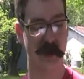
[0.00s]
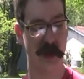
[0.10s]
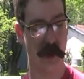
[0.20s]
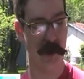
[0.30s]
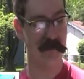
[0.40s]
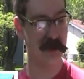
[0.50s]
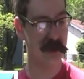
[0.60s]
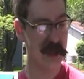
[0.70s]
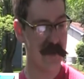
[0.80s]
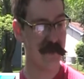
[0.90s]
Now we have to
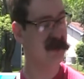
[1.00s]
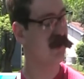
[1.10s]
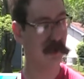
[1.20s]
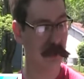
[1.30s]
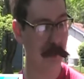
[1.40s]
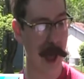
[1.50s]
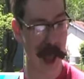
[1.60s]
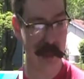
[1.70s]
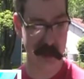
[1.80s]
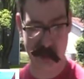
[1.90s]
leave this funeral
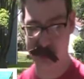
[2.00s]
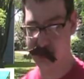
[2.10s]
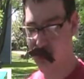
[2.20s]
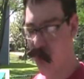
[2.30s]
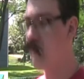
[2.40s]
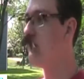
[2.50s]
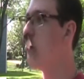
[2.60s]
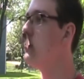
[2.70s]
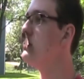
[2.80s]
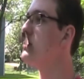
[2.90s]
behind us and
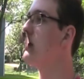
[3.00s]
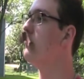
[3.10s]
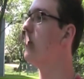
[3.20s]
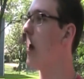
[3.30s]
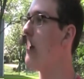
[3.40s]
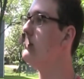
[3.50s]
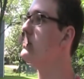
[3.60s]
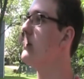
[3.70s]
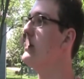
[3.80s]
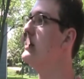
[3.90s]
focus on the problems
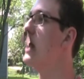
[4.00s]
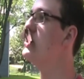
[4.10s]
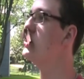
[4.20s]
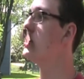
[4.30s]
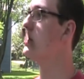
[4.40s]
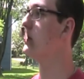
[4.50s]
of the nation.